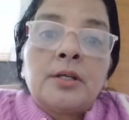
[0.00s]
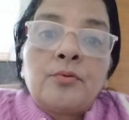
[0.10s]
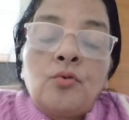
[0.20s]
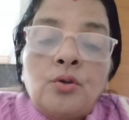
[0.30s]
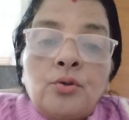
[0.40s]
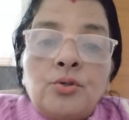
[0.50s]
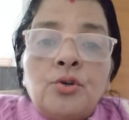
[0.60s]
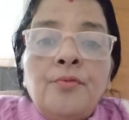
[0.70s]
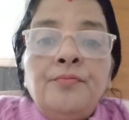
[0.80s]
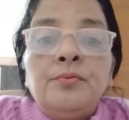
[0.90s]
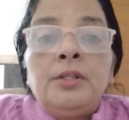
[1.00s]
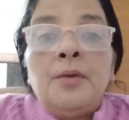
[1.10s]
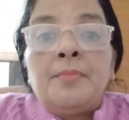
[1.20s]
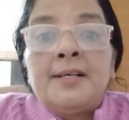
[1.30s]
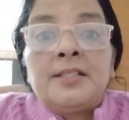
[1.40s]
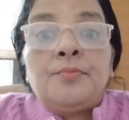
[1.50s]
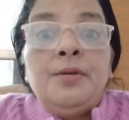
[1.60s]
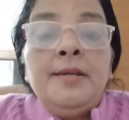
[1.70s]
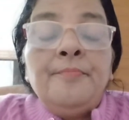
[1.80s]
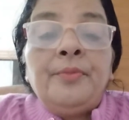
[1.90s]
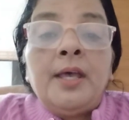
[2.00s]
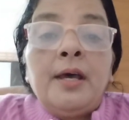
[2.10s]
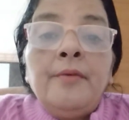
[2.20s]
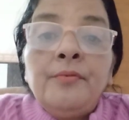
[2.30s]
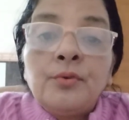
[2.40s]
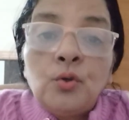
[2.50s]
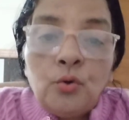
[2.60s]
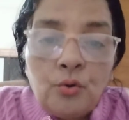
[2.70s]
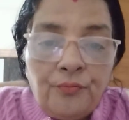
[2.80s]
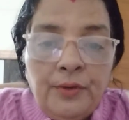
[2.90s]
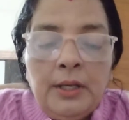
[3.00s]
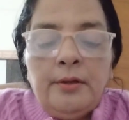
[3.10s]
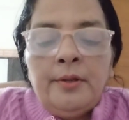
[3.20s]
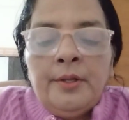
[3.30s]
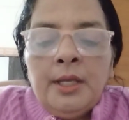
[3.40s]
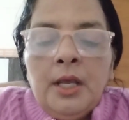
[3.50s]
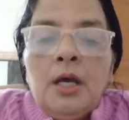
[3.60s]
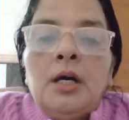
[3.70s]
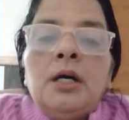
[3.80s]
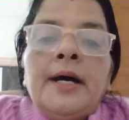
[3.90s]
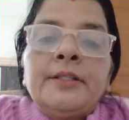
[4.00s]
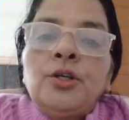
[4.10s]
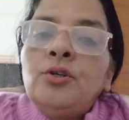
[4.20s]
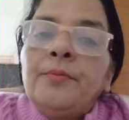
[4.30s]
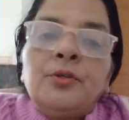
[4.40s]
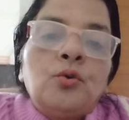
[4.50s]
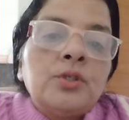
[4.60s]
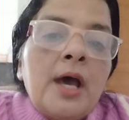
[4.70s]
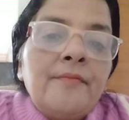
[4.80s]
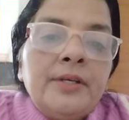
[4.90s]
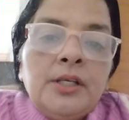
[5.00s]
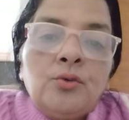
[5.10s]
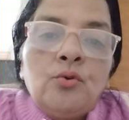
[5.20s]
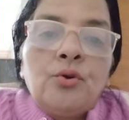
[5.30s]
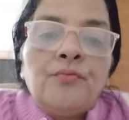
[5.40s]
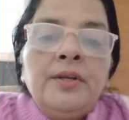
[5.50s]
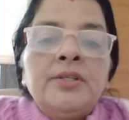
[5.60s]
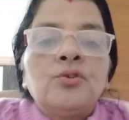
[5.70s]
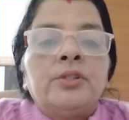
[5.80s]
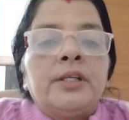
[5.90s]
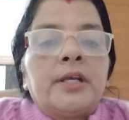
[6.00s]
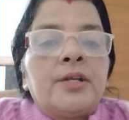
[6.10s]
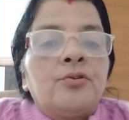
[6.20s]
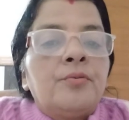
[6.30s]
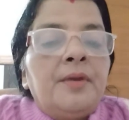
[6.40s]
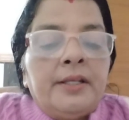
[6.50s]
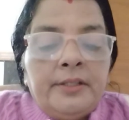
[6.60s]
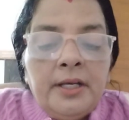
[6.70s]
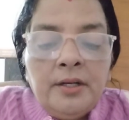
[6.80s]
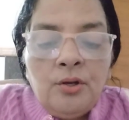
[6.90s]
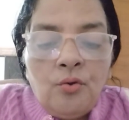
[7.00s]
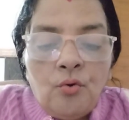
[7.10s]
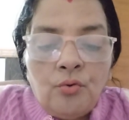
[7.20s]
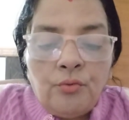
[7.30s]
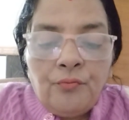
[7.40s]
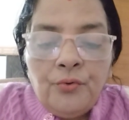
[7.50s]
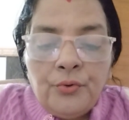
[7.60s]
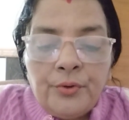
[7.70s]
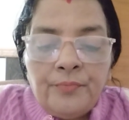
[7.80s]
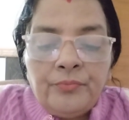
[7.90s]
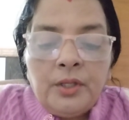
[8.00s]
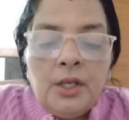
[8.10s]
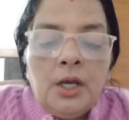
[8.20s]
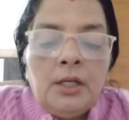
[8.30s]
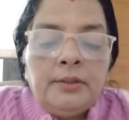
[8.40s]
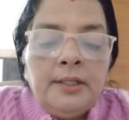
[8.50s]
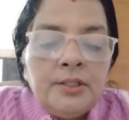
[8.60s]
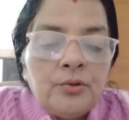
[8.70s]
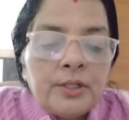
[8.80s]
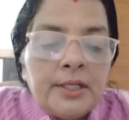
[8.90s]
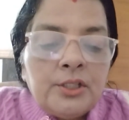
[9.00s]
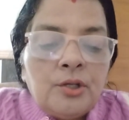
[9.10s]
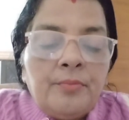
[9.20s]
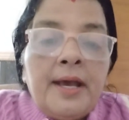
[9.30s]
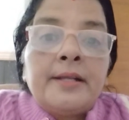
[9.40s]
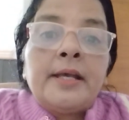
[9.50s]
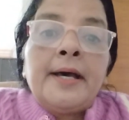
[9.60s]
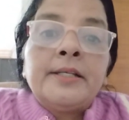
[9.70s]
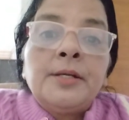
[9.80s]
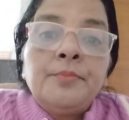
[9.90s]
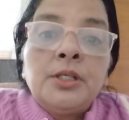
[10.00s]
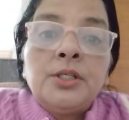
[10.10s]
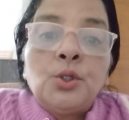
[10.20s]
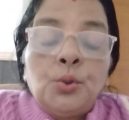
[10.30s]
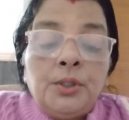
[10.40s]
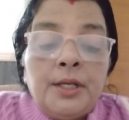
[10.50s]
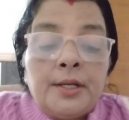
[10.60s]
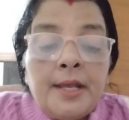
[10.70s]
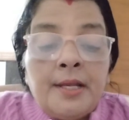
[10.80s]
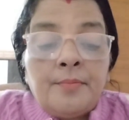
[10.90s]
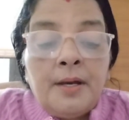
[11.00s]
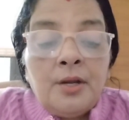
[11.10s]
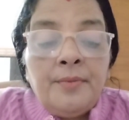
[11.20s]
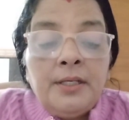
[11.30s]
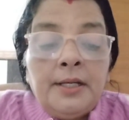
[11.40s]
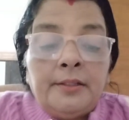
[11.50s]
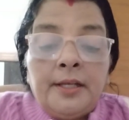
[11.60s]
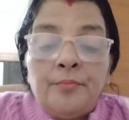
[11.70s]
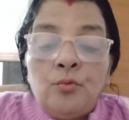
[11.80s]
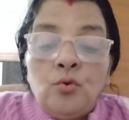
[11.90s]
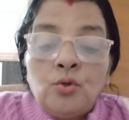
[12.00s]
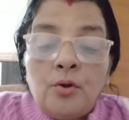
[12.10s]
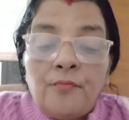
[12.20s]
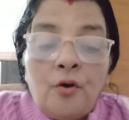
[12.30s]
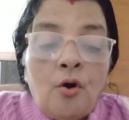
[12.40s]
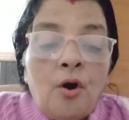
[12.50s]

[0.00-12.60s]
are autotroph, they must be have chlorophyll. Heterotroph don't have any chlorophyll, so they cannot make their own food. These organisms had adapted to their environment, and their mode of